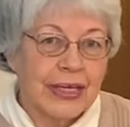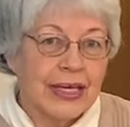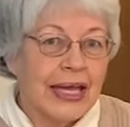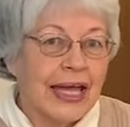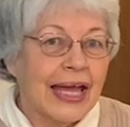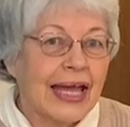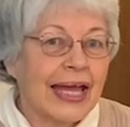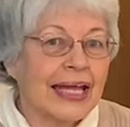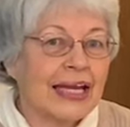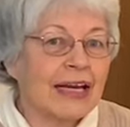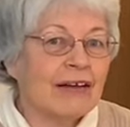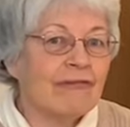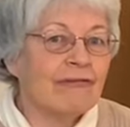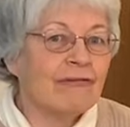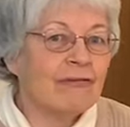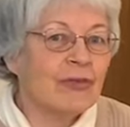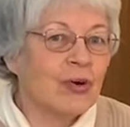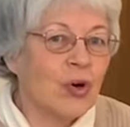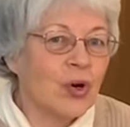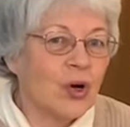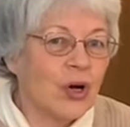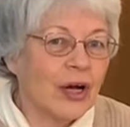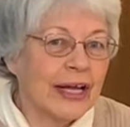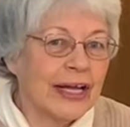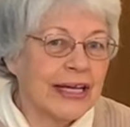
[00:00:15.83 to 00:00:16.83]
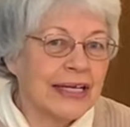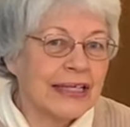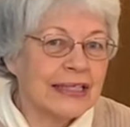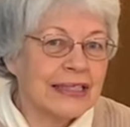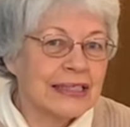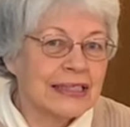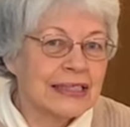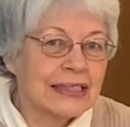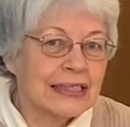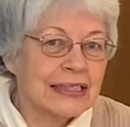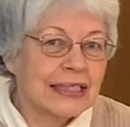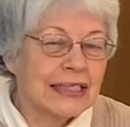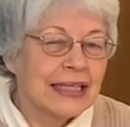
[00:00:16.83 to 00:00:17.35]
and avoid
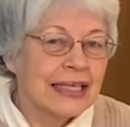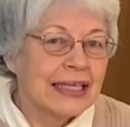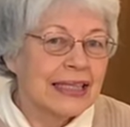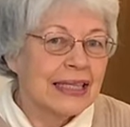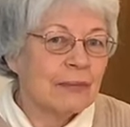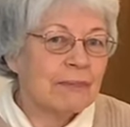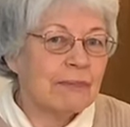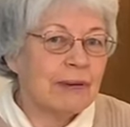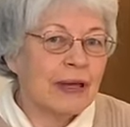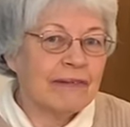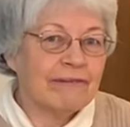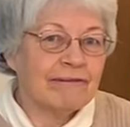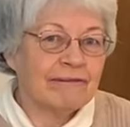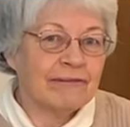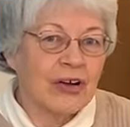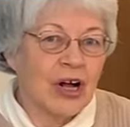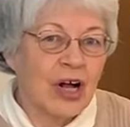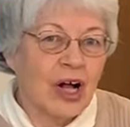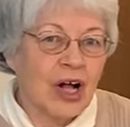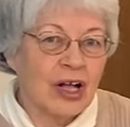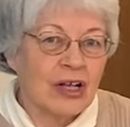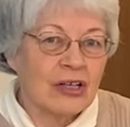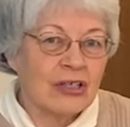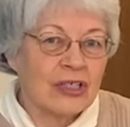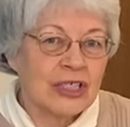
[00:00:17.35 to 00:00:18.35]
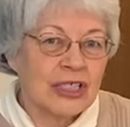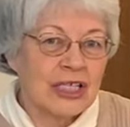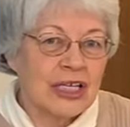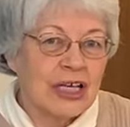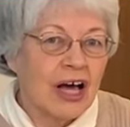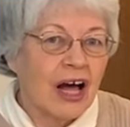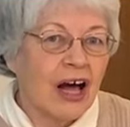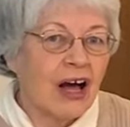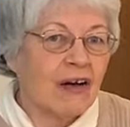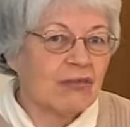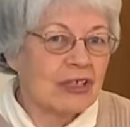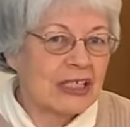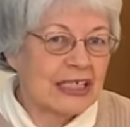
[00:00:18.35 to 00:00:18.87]
the pitfalls
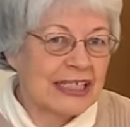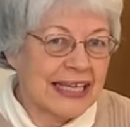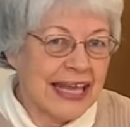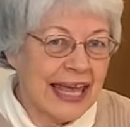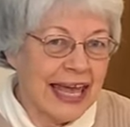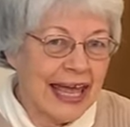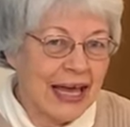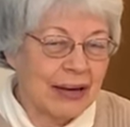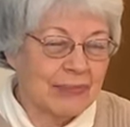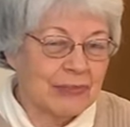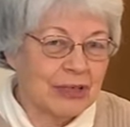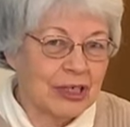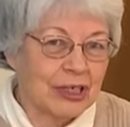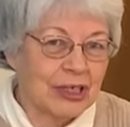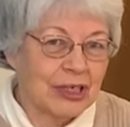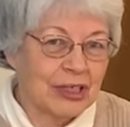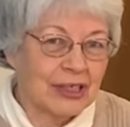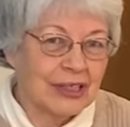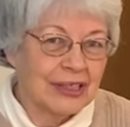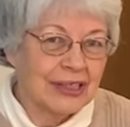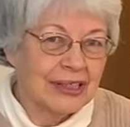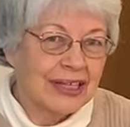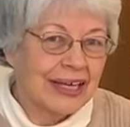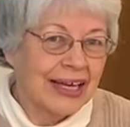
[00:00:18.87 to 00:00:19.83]
of a scammer